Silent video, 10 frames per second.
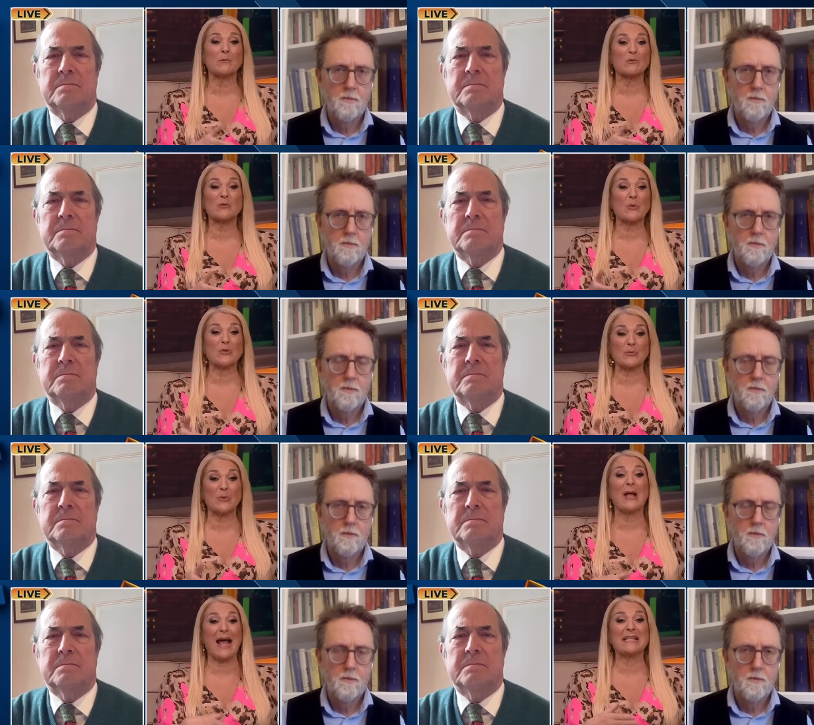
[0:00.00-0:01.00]
Speaker 1: was
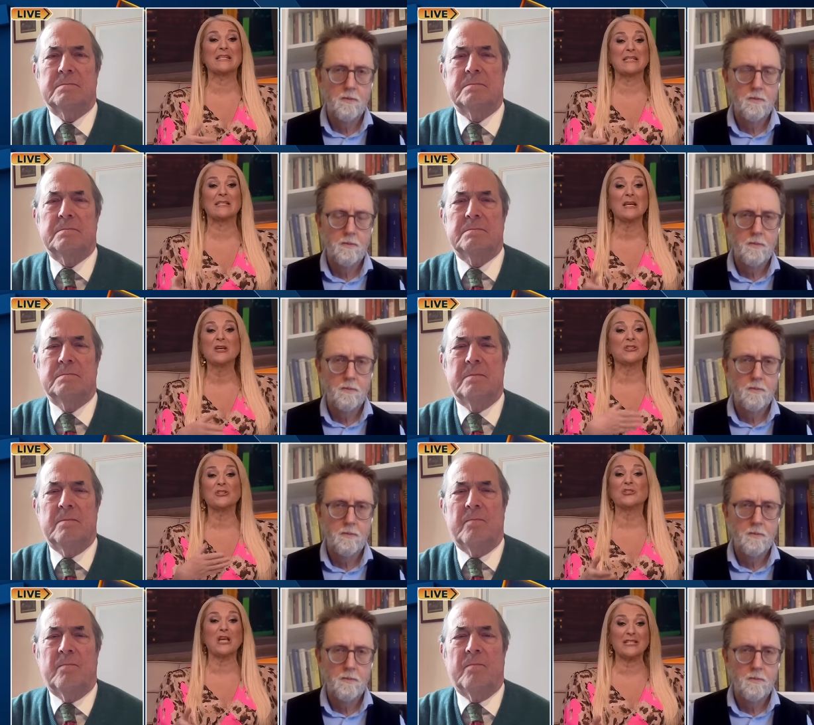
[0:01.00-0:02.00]
responsible, as is
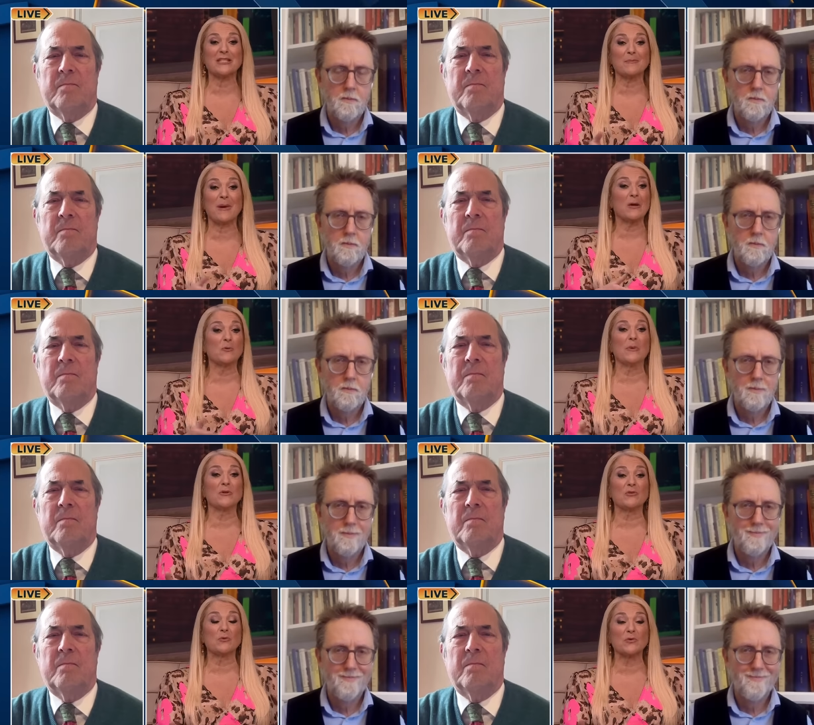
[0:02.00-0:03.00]
suggested by
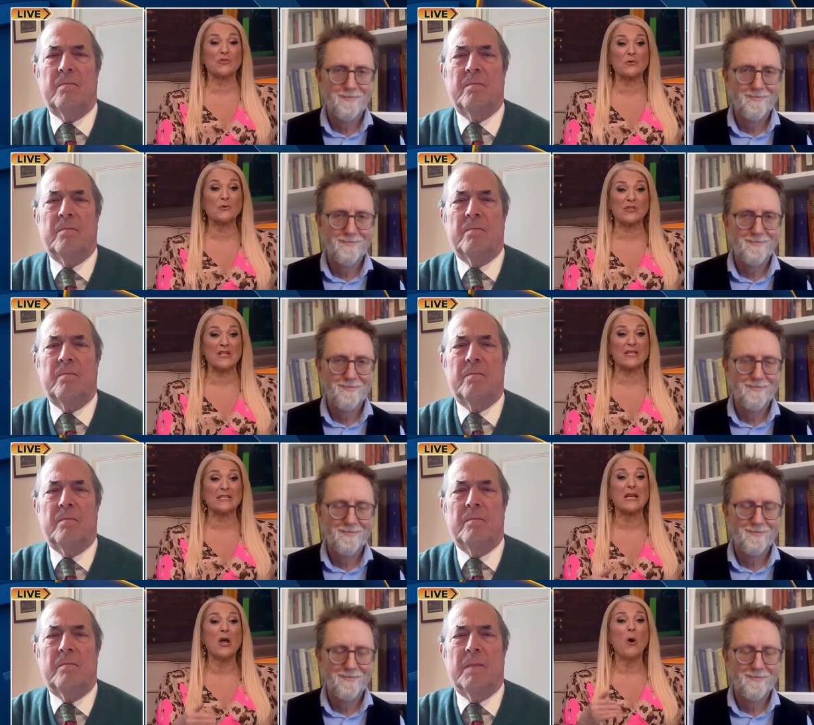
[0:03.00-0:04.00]
almost all
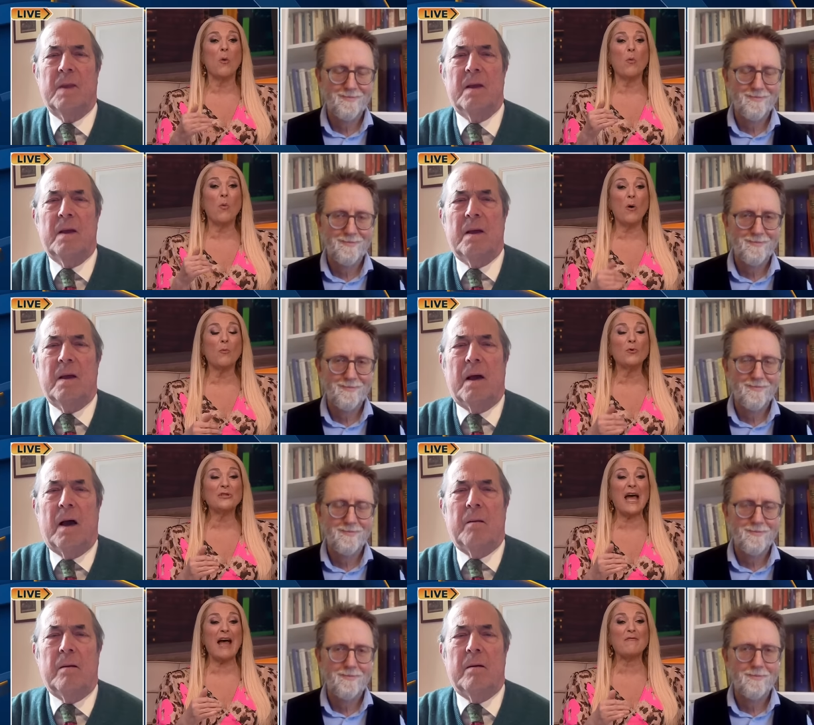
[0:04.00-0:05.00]
sources. What would
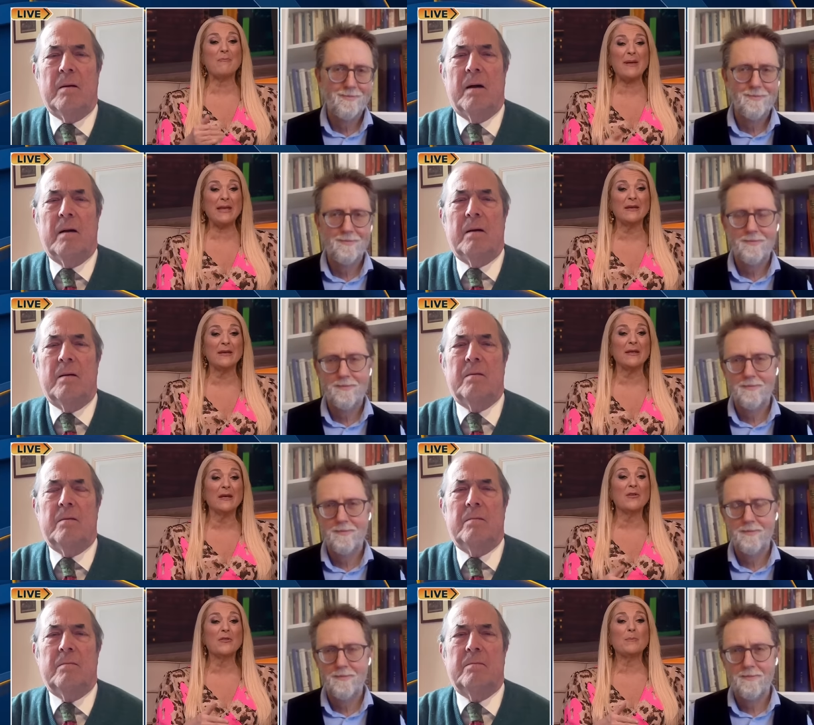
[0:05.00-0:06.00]
have been
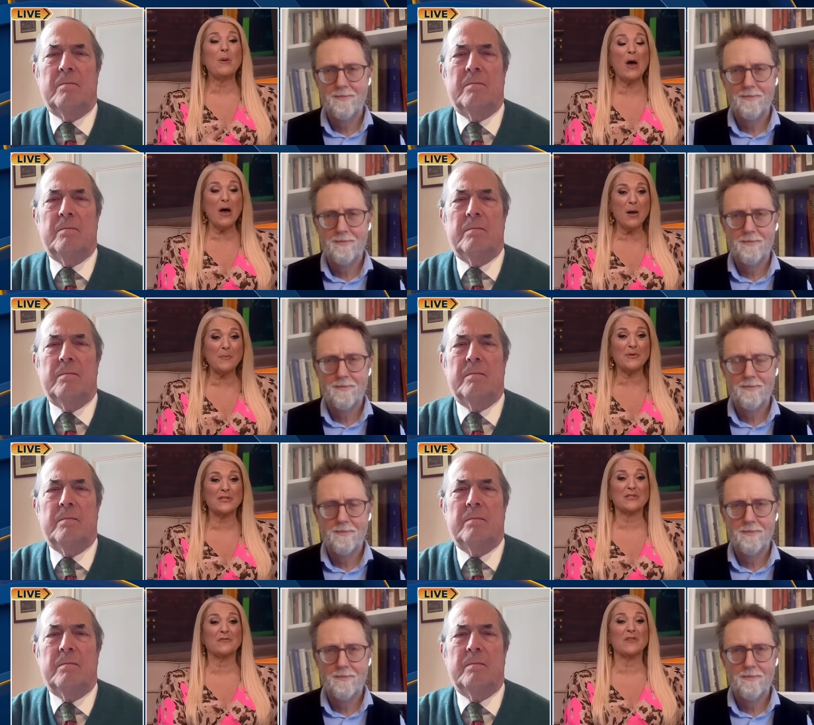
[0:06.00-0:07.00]
the
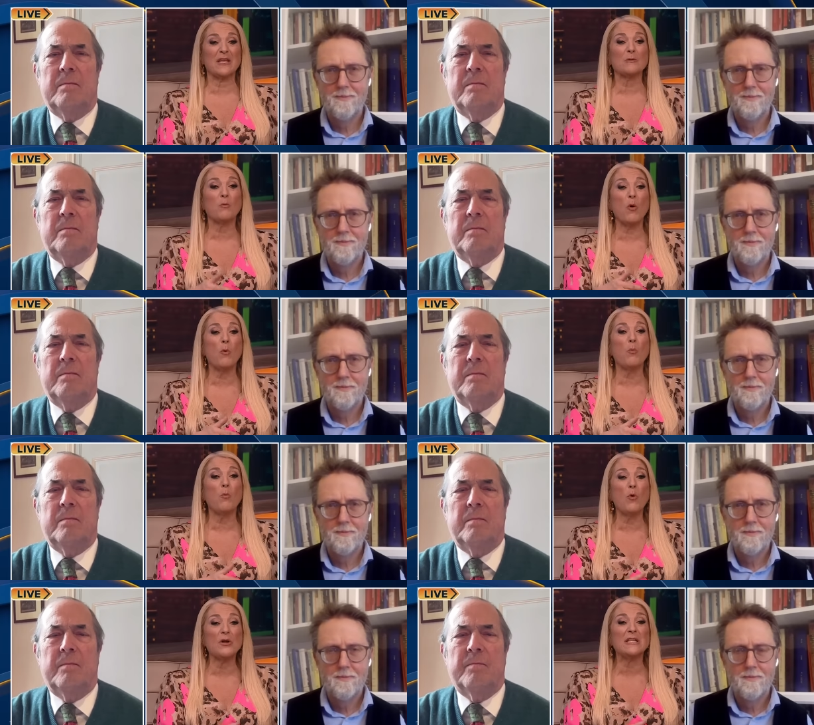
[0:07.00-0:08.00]
purpose of this? What
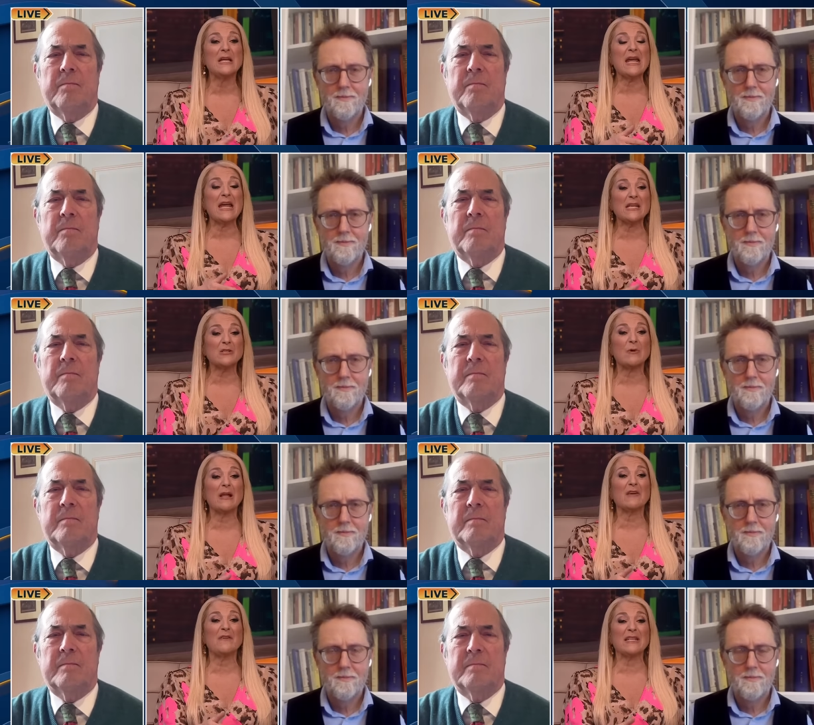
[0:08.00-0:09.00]
would Israel
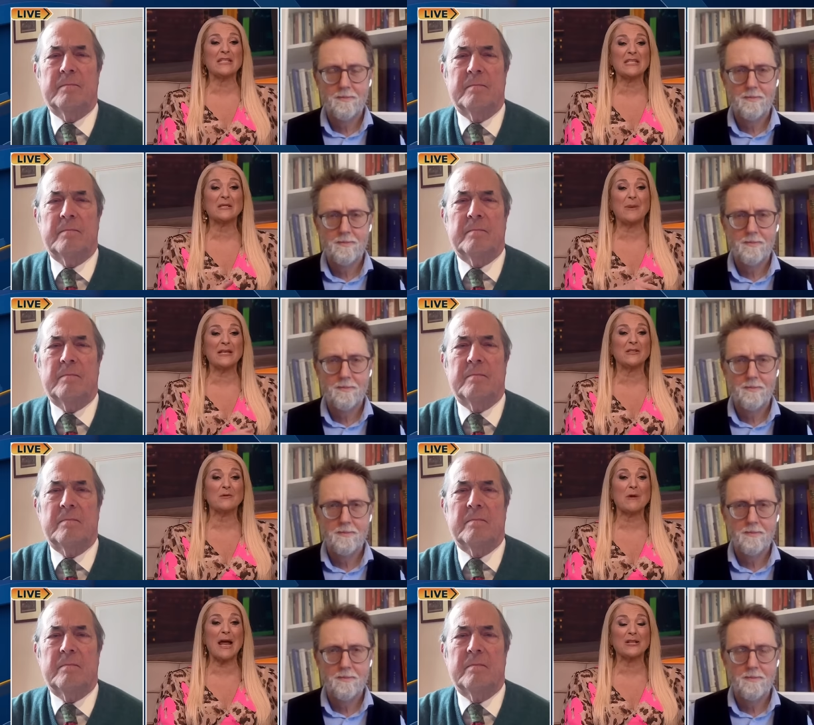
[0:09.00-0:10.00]
have anticipated the
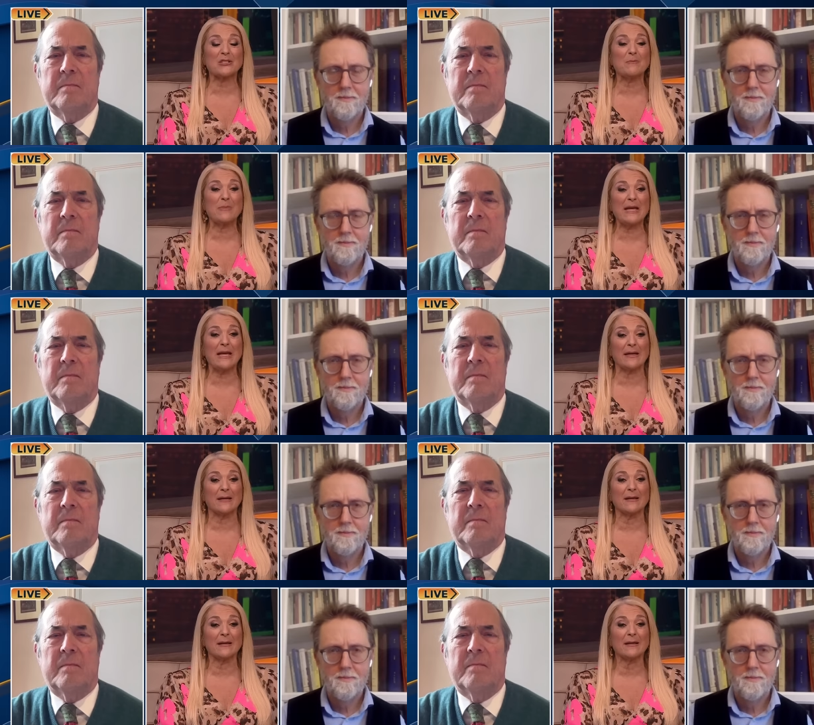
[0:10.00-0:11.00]
reaction being
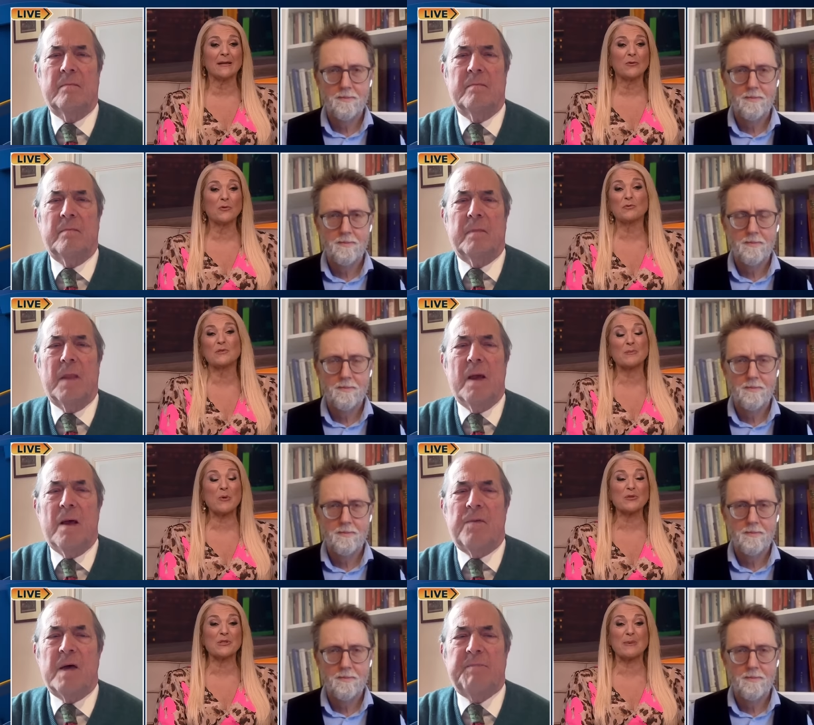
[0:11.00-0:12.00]
or the
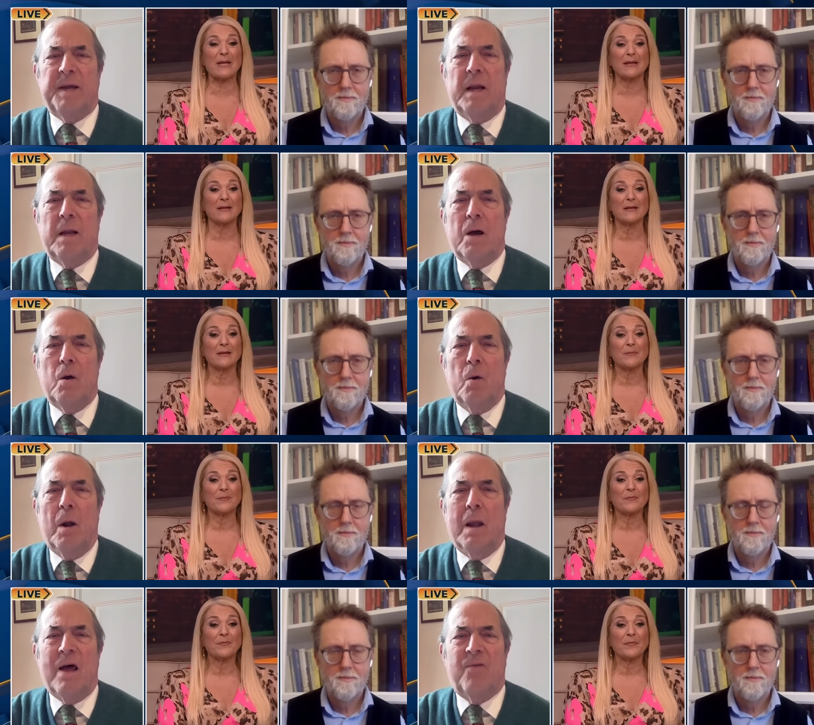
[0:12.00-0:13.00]
response? There's being? been a low
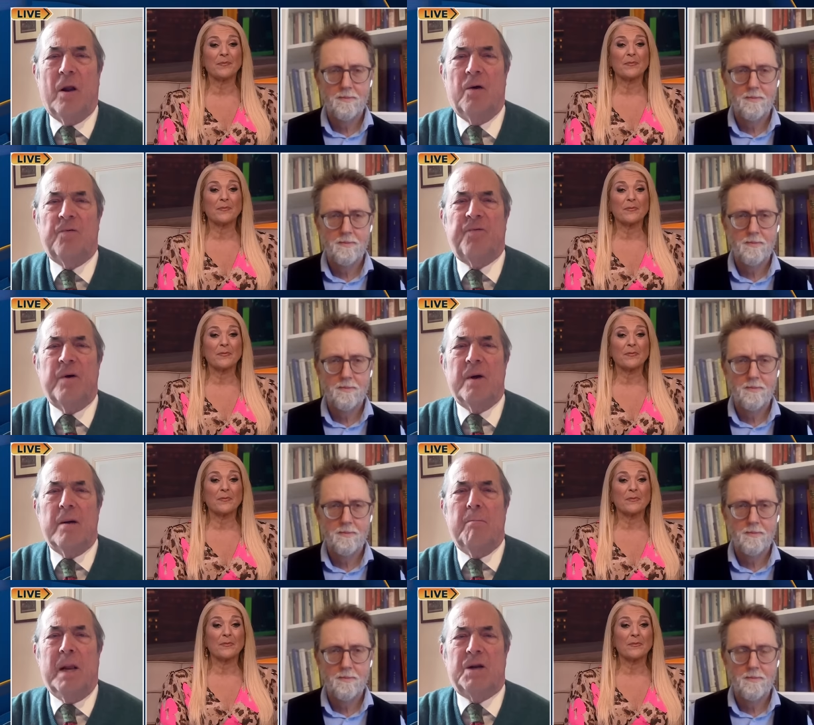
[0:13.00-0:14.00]
level
Speaker 2: of
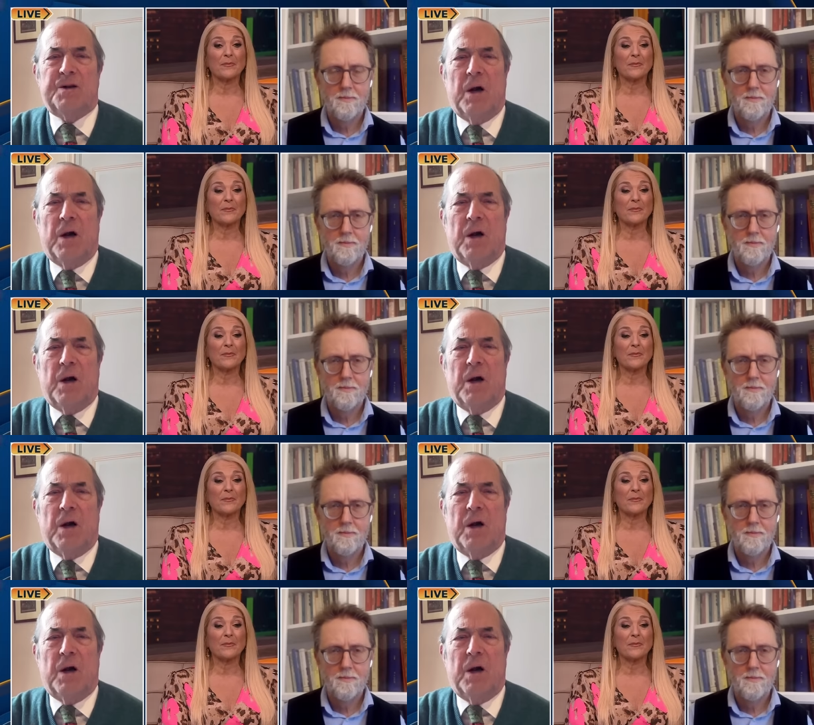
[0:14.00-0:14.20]
military